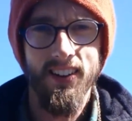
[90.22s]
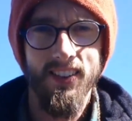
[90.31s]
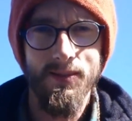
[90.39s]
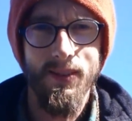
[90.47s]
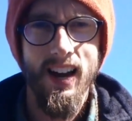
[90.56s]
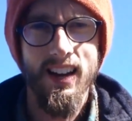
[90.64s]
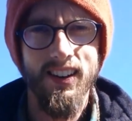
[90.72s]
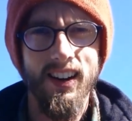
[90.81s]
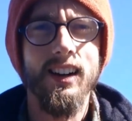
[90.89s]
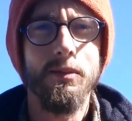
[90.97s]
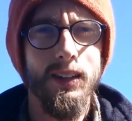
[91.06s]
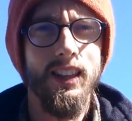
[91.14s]
can't read my
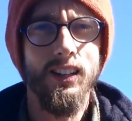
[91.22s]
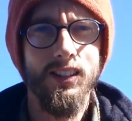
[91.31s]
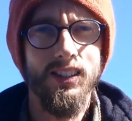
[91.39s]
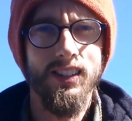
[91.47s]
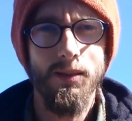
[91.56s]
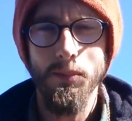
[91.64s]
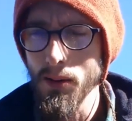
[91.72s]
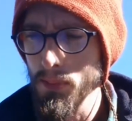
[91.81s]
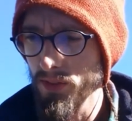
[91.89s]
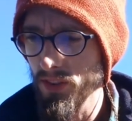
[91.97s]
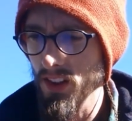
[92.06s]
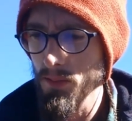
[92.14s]
handwriting, but that might
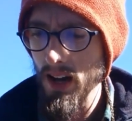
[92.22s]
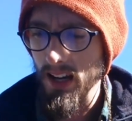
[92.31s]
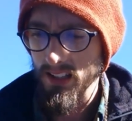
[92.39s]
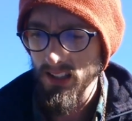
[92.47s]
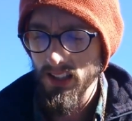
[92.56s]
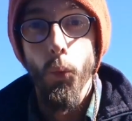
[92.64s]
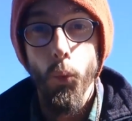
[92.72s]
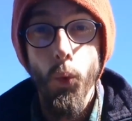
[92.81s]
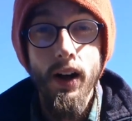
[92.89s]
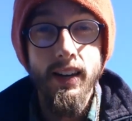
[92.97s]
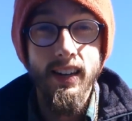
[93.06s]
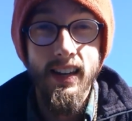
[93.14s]
be for the best.
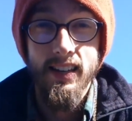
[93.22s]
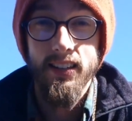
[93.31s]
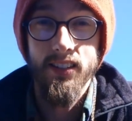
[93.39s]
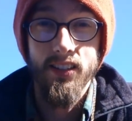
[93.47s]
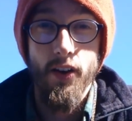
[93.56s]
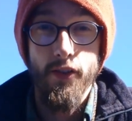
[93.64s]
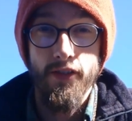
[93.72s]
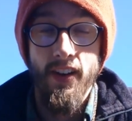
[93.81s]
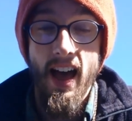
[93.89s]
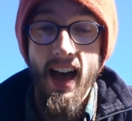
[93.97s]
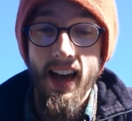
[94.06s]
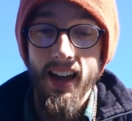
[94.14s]
What is a
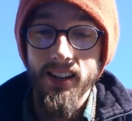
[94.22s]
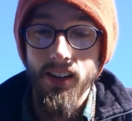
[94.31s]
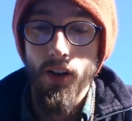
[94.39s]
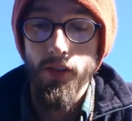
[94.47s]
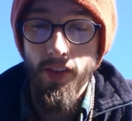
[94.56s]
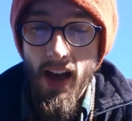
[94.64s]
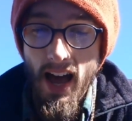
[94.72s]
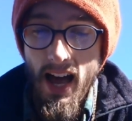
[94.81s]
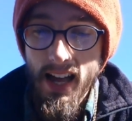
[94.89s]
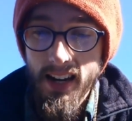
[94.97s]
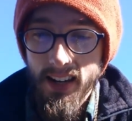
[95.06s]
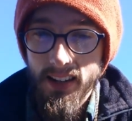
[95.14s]
VAD? A
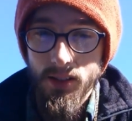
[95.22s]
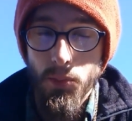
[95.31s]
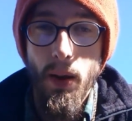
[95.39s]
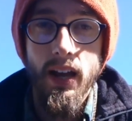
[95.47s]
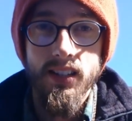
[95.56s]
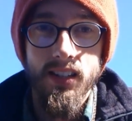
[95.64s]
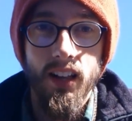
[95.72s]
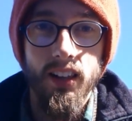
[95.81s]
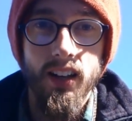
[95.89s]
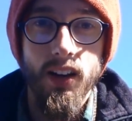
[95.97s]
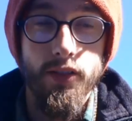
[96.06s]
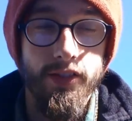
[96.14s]
VAD is
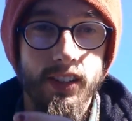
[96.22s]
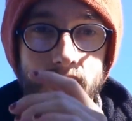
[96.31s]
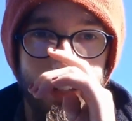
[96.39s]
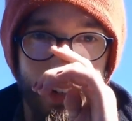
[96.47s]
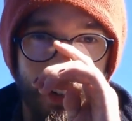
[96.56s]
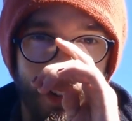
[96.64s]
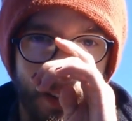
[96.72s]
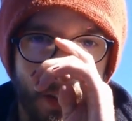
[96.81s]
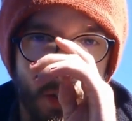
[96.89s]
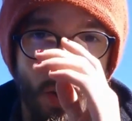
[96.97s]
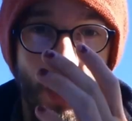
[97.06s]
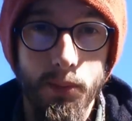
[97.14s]
basically a VISTA's
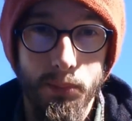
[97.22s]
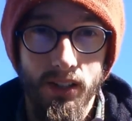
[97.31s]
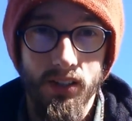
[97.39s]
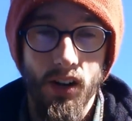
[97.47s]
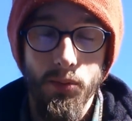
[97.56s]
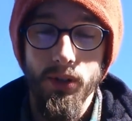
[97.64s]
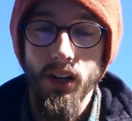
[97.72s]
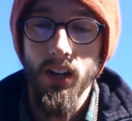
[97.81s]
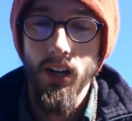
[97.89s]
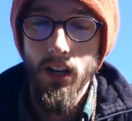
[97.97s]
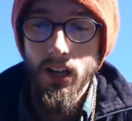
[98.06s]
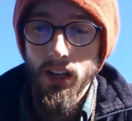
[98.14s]
job description.
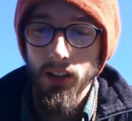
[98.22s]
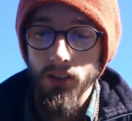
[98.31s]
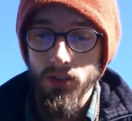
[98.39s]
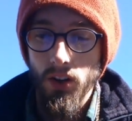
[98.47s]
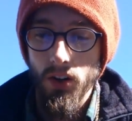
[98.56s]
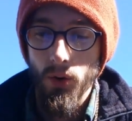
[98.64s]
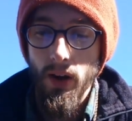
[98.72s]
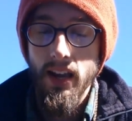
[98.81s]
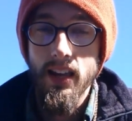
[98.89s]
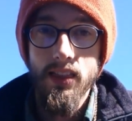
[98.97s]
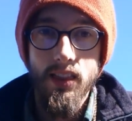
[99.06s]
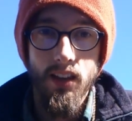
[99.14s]
So
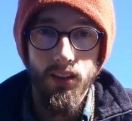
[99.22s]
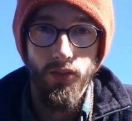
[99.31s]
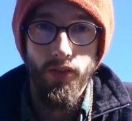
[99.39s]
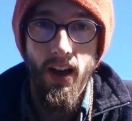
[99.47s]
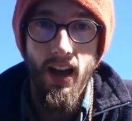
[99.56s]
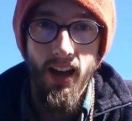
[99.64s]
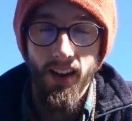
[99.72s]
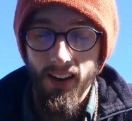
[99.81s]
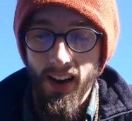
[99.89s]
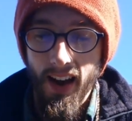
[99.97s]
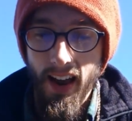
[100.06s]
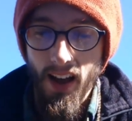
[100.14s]
in this VAD,
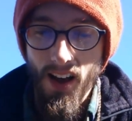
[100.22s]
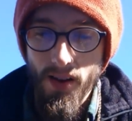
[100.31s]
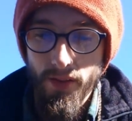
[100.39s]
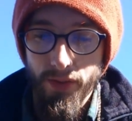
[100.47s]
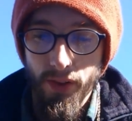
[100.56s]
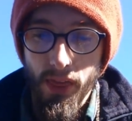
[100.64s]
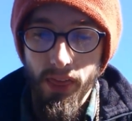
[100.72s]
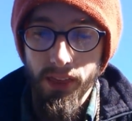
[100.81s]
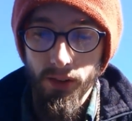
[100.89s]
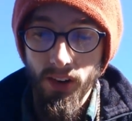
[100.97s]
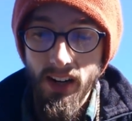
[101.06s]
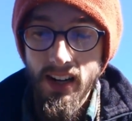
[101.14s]
I have
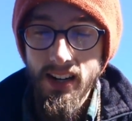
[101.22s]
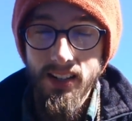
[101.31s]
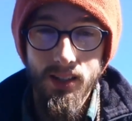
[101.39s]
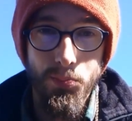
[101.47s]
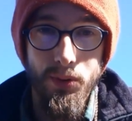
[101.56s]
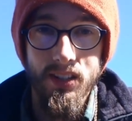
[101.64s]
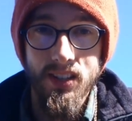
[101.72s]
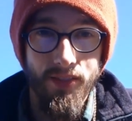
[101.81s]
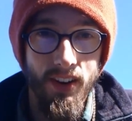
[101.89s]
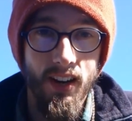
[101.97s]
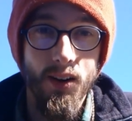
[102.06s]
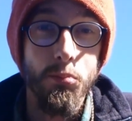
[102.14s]
3
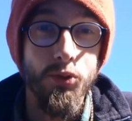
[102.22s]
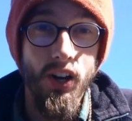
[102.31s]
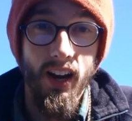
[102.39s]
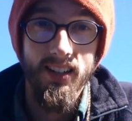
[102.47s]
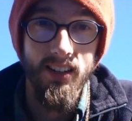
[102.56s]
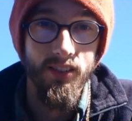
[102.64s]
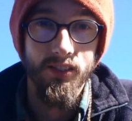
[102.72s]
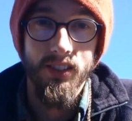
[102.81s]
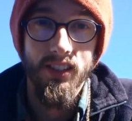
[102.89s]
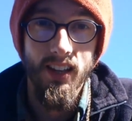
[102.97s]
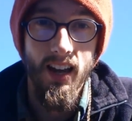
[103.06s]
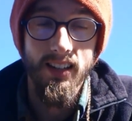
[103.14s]
specific
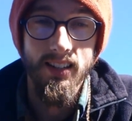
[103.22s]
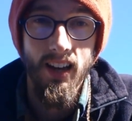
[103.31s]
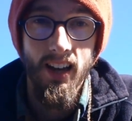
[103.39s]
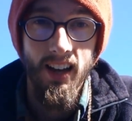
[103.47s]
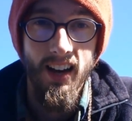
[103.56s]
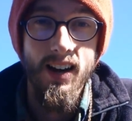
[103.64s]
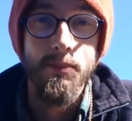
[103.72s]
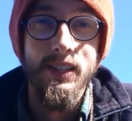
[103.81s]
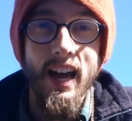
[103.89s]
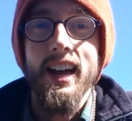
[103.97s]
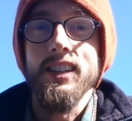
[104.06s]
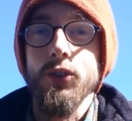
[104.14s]
objectives that I'm
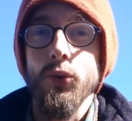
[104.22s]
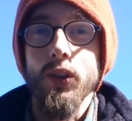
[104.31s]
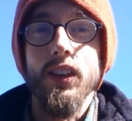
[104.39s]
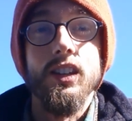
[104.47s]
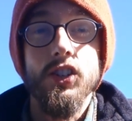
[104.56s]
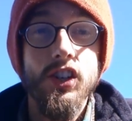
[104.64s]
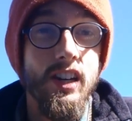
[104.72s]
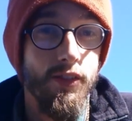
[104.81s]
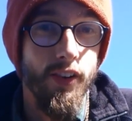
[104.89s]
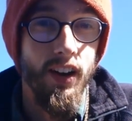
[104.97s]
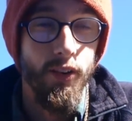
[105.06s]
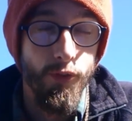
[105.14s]
tasked with
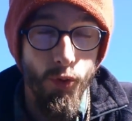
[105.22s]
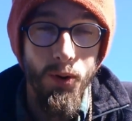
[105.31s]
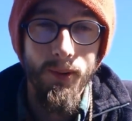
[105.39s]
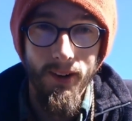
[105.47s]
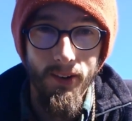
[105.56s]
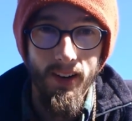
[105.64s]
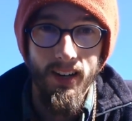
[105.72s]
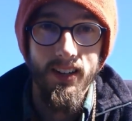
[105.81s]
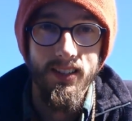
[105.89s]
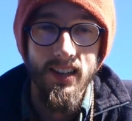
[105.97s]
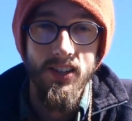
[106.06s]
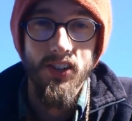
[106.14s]
achieving for my
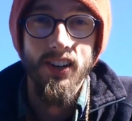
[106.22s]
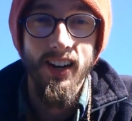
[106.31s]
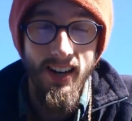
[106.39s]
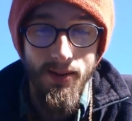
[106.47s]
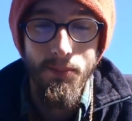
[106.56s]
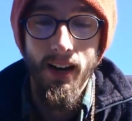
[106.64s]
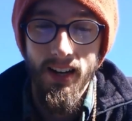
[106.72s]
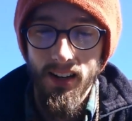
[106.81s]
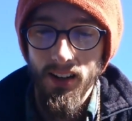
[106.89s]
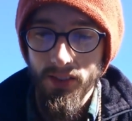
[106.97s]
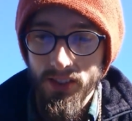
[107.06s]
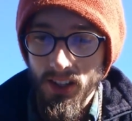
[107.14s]
organization in my
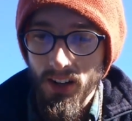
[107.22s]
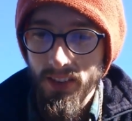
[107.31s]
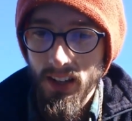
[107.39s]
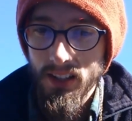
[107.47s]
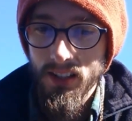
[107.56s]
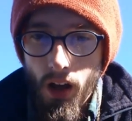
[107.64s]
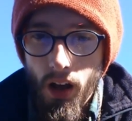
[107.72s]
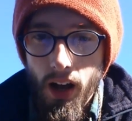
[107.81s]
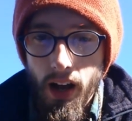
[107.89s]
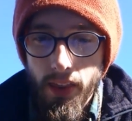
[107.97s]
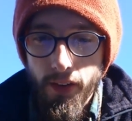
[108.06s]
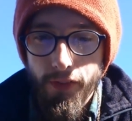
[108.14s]
year of service.
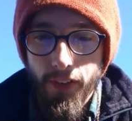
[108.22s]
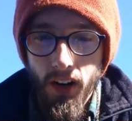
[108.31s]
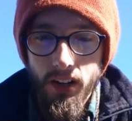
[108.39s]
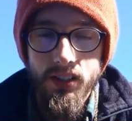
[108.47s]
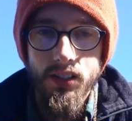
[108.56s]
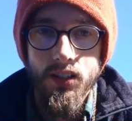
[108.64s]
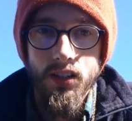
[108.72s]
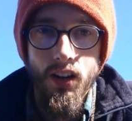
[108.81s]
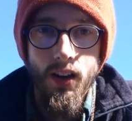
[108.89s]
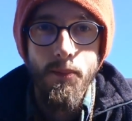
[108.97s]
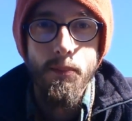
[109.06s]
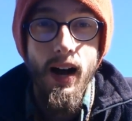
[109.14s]
The first,
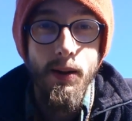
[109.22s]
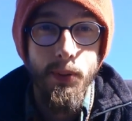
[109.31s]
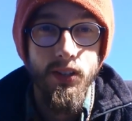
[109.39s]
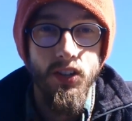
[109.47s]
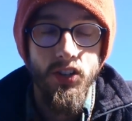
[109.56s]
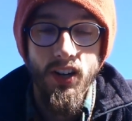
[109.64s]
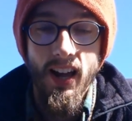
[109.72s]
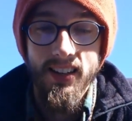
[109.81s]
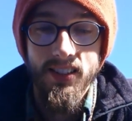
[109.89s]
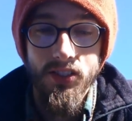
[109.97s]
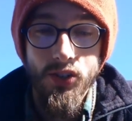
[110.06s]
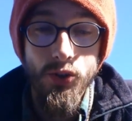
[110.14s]
my position
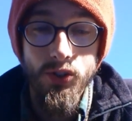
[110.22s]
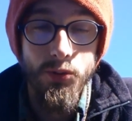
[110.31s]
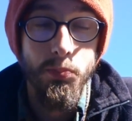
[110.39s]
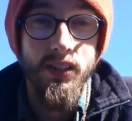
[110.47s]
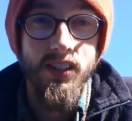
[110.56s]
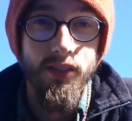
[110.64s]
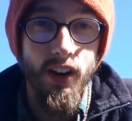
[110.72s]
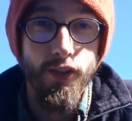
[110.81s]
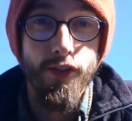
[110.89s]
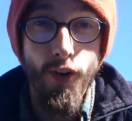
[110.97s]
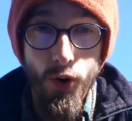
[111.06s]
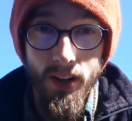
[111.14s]
has 2 specific
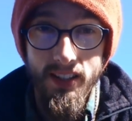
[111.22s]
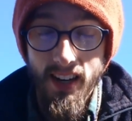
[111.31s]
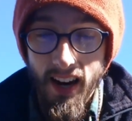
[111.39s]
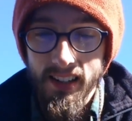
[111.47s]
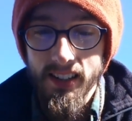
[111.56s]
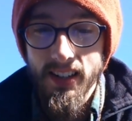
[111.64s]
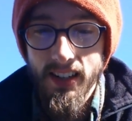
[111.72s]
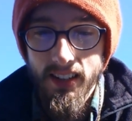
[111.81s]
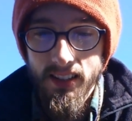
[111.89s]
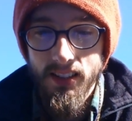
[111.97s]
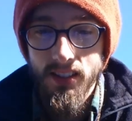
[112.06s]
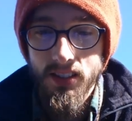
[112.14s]
focus
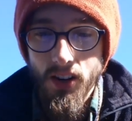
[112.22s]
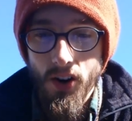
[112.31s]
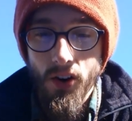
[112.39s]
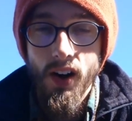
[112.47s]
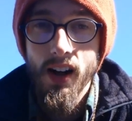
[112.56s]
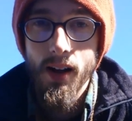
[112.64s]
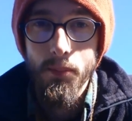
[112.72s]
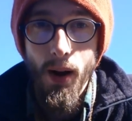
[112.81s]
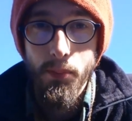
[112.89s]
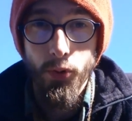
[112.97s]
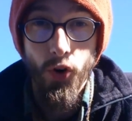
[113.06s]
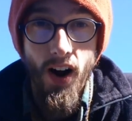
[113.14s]
areas. So
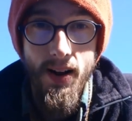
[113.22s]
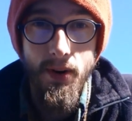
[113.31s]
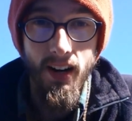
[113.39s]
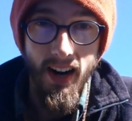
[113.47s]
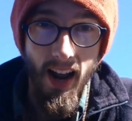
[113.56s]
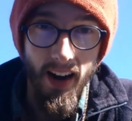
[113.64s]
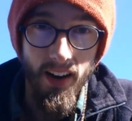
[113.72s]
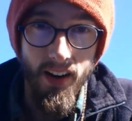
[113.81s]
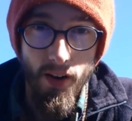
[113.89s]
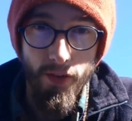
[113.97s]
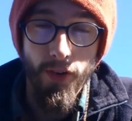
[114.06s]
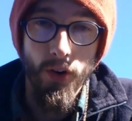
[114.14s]
my primary
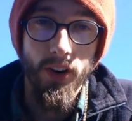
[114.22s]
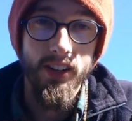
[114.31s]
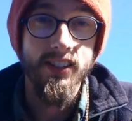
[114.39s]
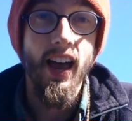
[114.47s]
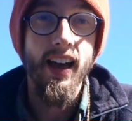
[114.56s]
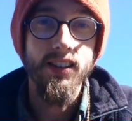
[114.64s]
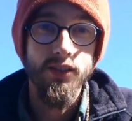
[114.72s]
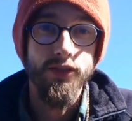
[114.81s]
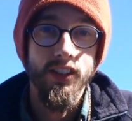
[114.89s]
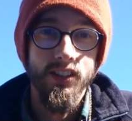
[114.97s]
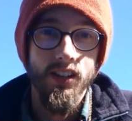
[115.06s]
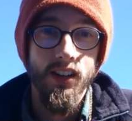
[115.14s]
area of focus as a
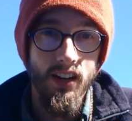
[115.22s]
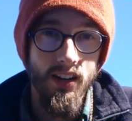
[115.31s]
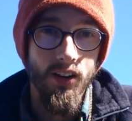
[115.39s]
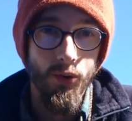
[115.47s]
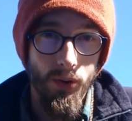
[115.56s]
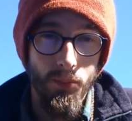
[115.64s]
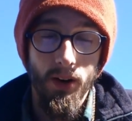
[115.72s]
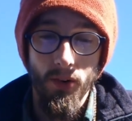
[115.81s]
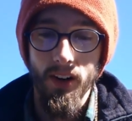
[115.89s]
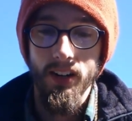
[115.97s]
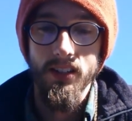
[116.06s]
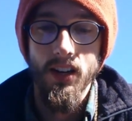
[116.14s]
VISTA here with my
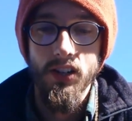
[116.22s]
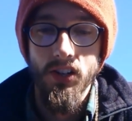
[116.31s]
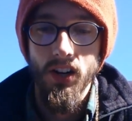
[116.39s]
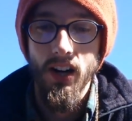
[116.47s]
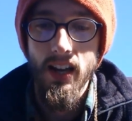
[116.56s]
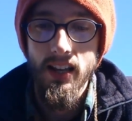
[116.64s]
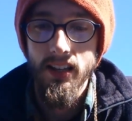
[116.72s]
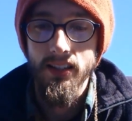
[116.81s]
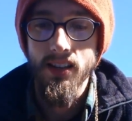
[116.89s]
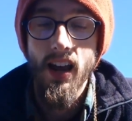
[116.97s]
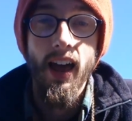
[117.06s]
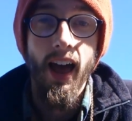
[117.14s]
organization
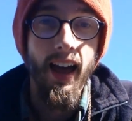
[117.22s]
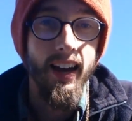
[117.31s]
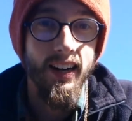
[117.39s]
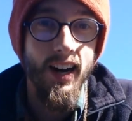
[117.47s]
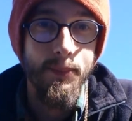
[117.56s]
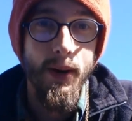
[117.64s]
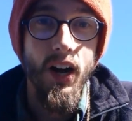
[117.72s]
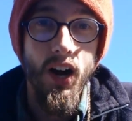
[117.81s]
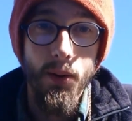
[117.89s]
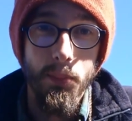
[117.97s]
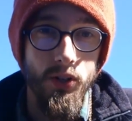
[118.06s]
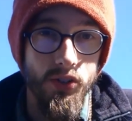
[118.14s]
is economic
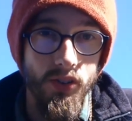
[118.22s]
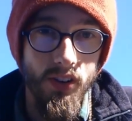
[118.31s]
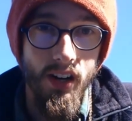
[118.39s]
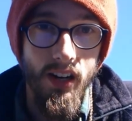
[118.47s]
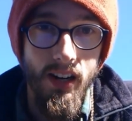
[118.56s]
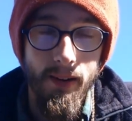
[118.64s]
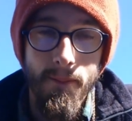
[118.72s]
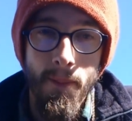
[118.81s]
opportunity.